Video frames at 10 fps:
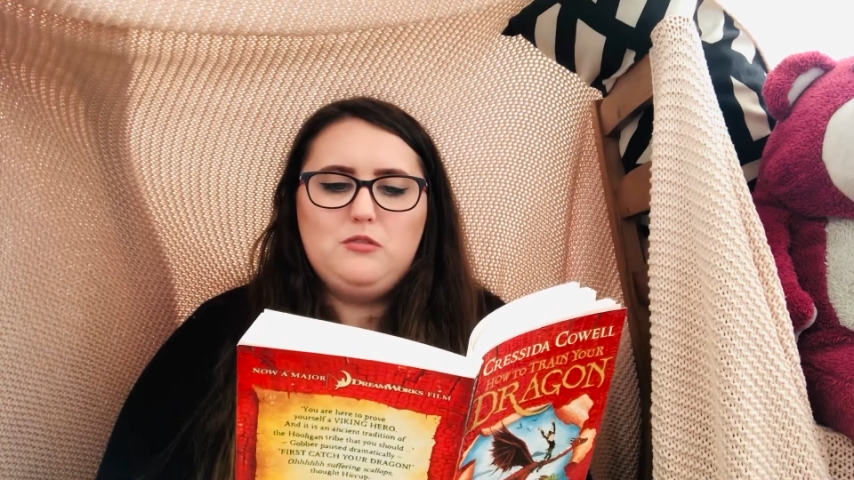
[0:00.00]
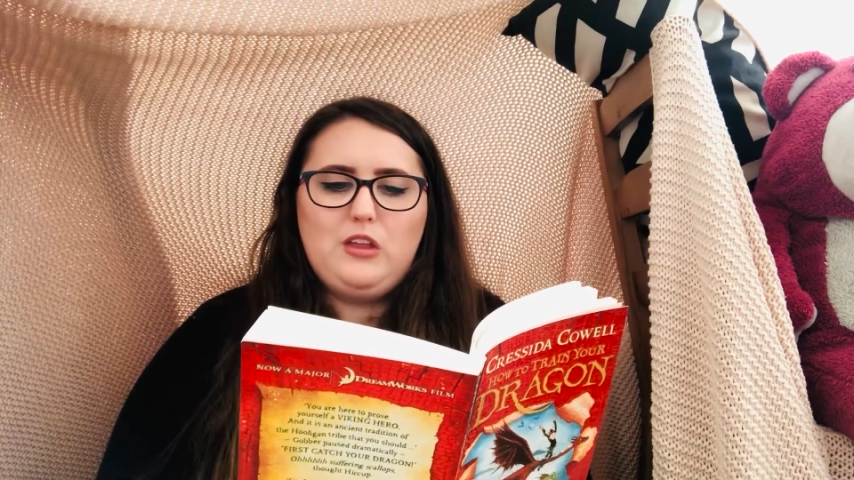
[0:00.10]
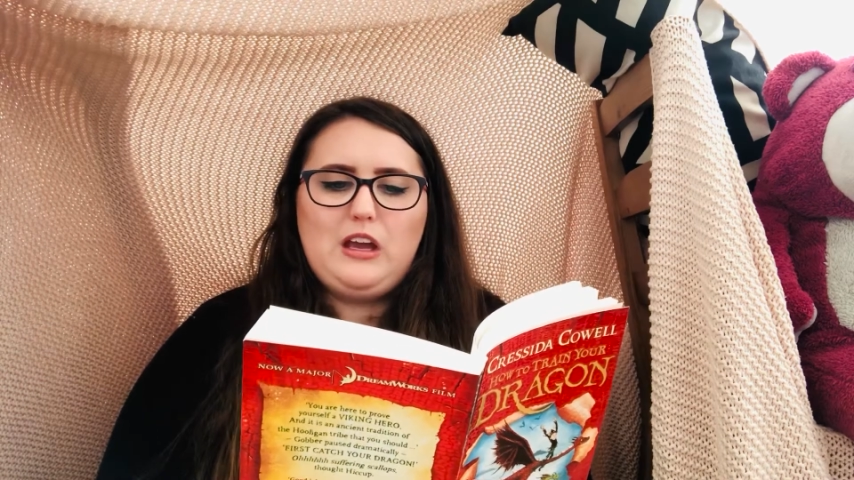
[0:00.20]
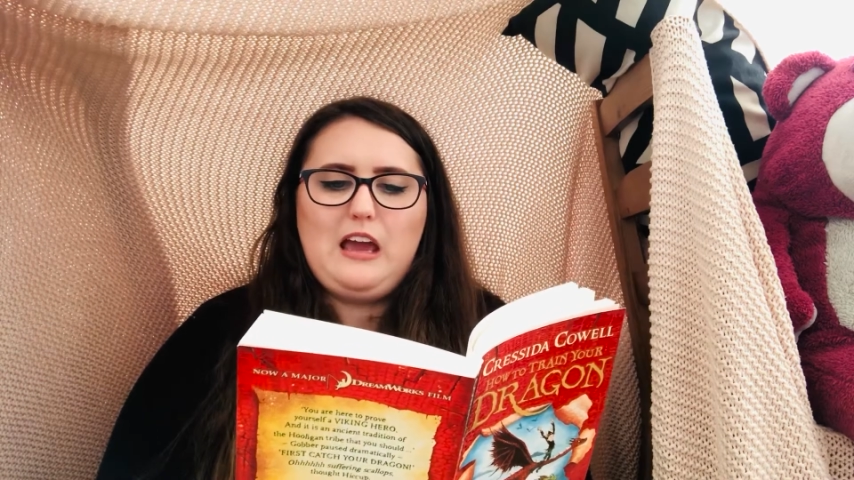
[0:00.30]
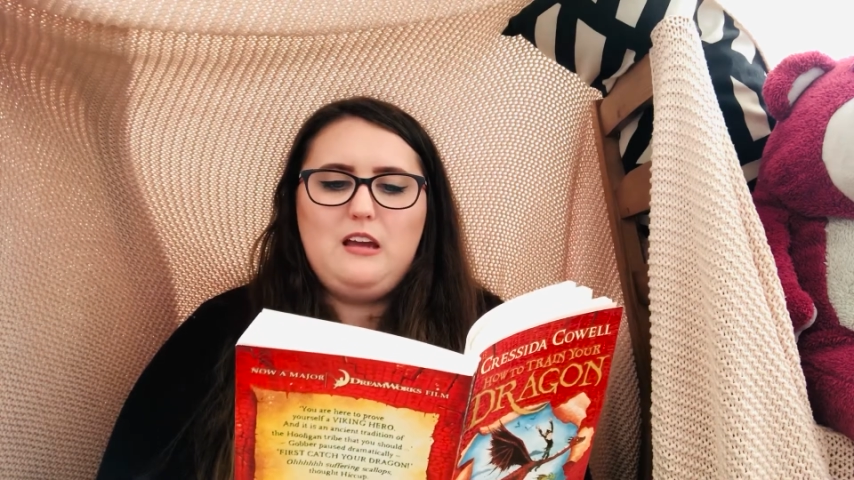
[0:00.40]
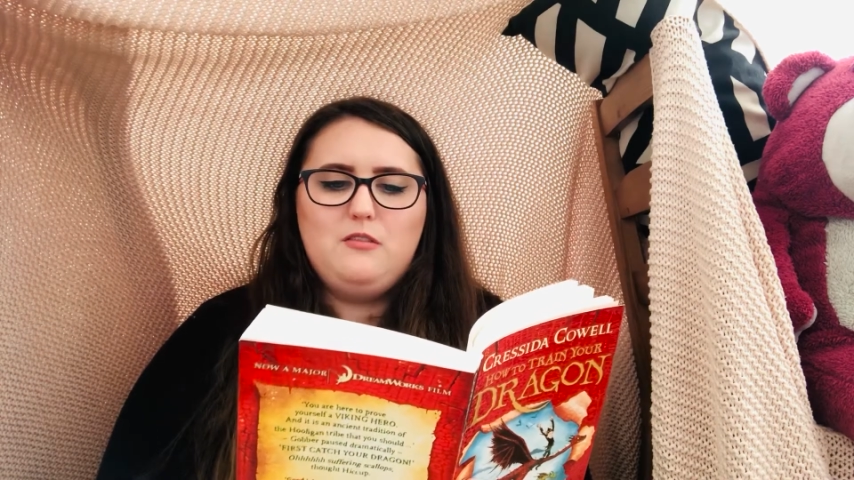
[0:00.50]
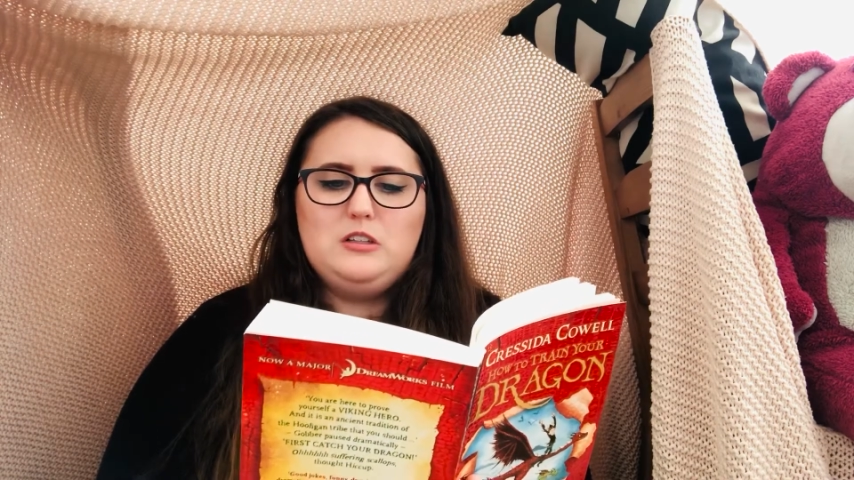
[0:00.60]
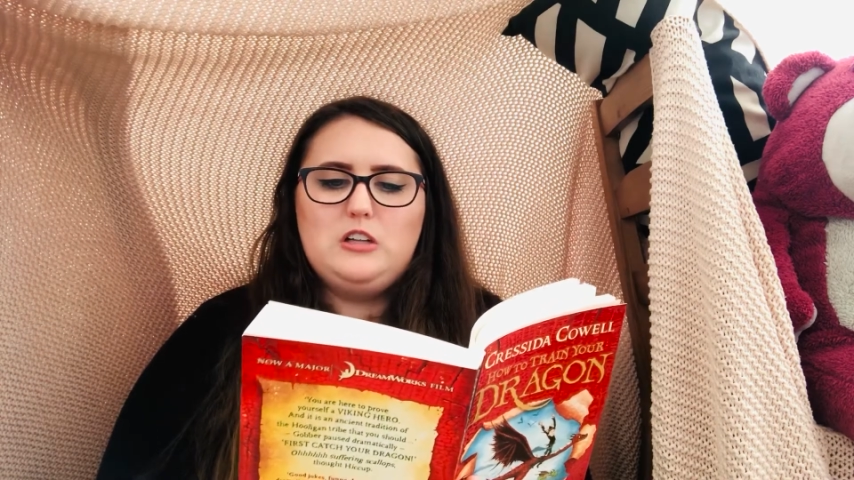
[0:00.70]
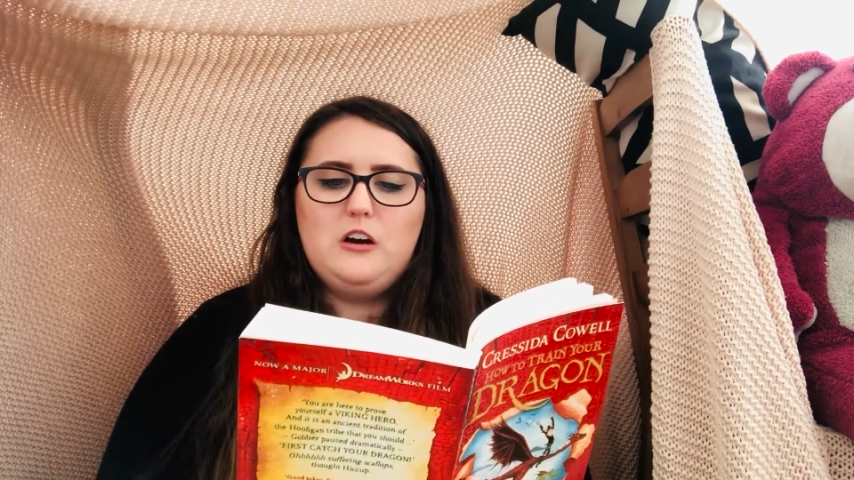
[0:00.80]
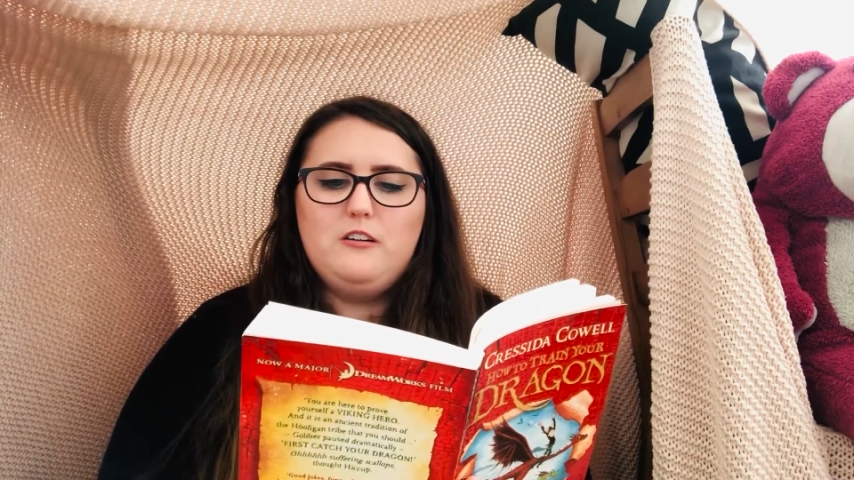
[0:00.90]
of the cave
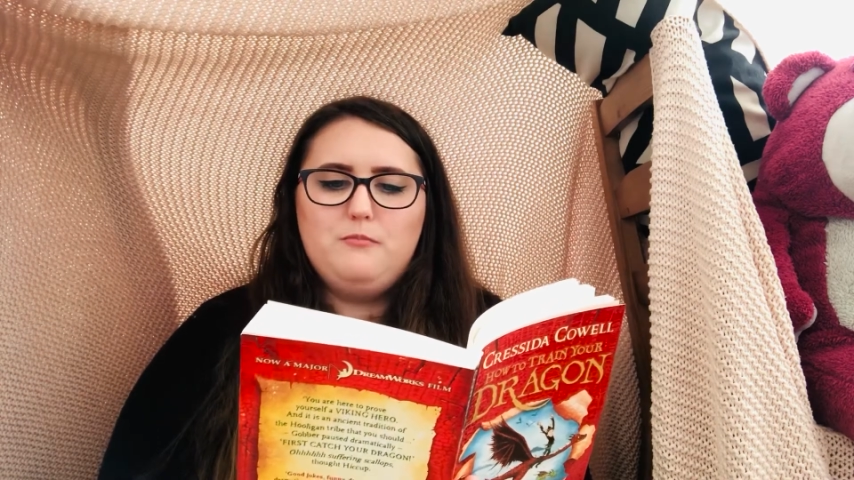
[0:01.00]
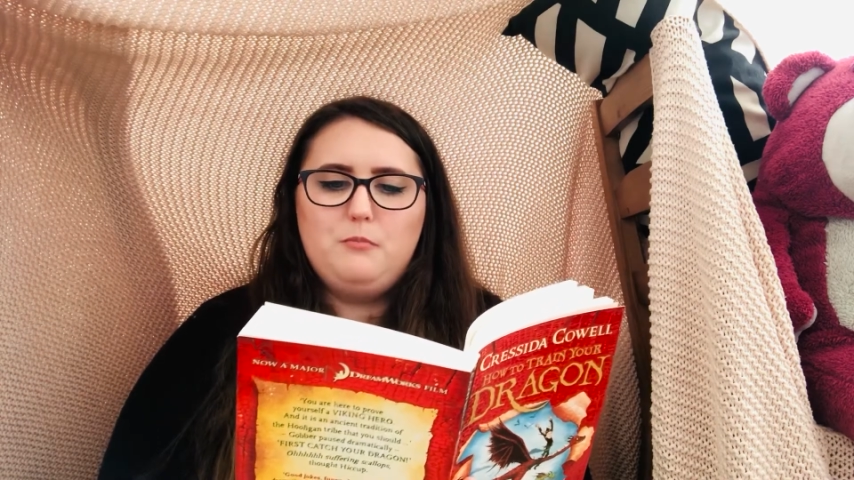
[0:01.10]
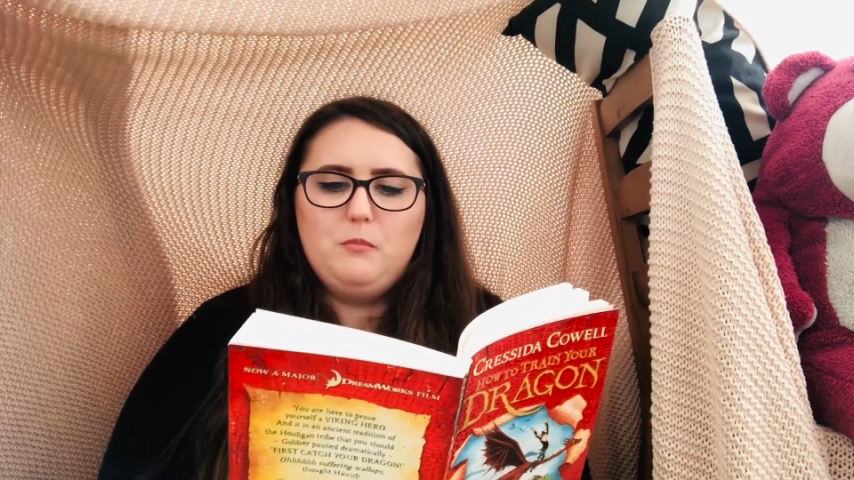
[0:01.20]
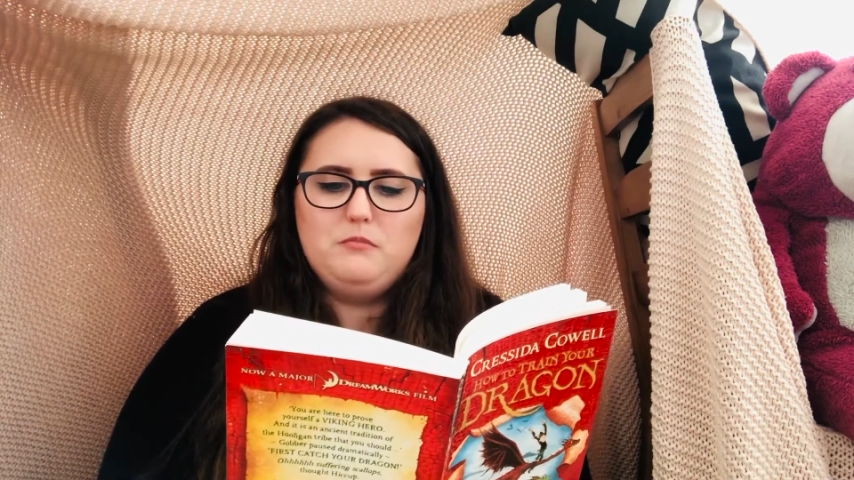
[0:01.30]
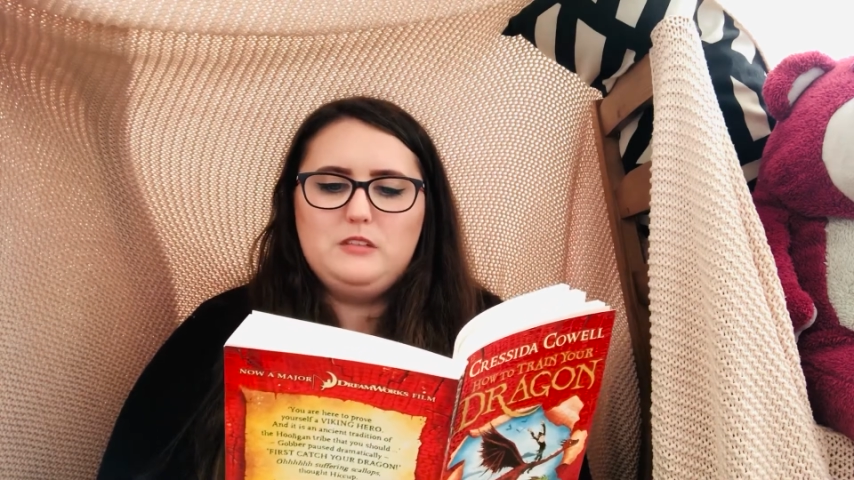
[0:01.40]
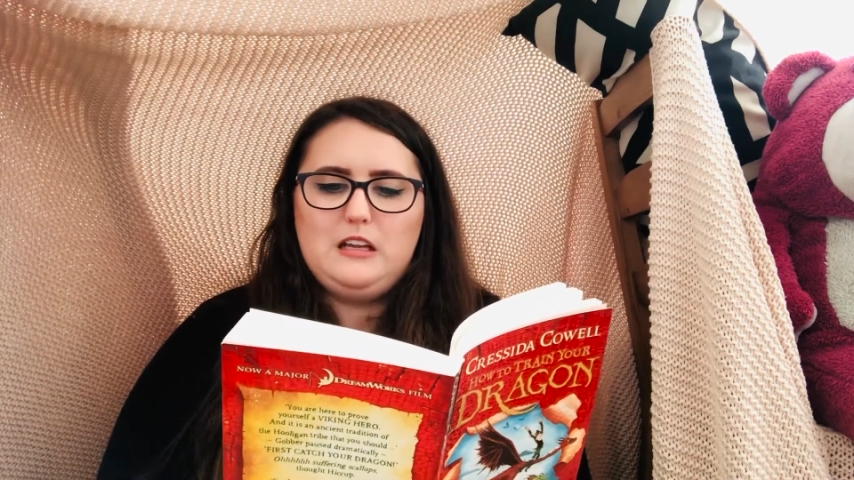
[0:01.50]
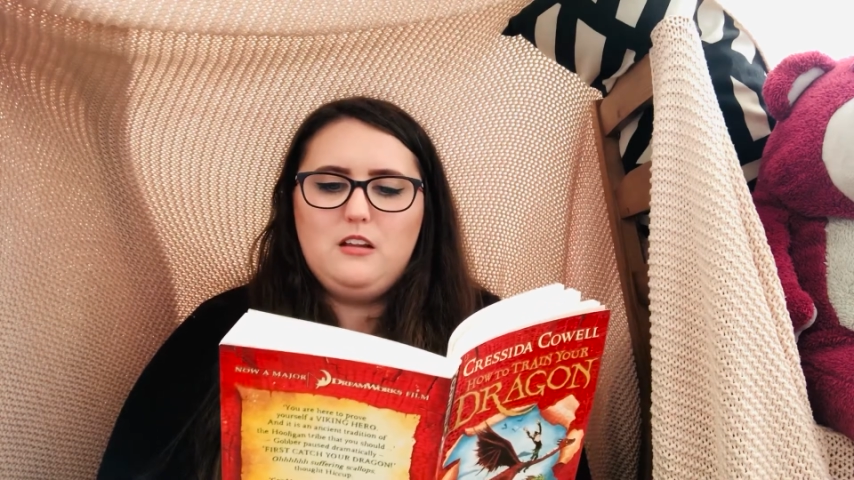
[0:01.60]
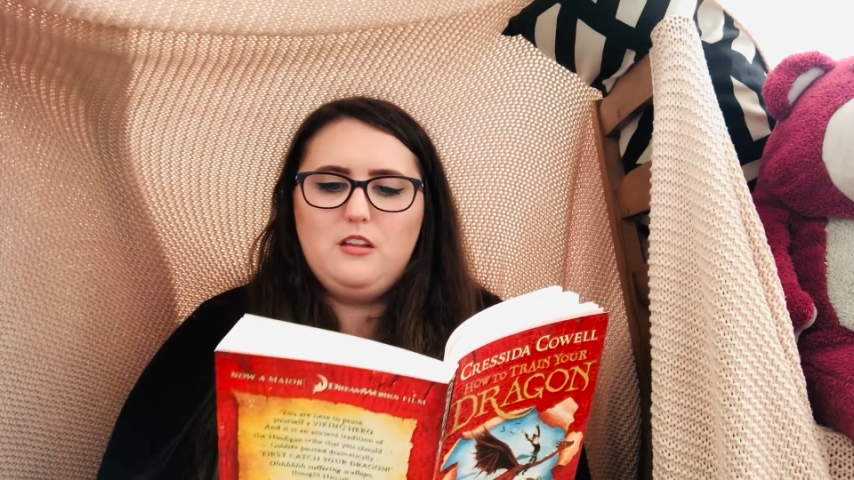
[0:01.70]
and dive-bombed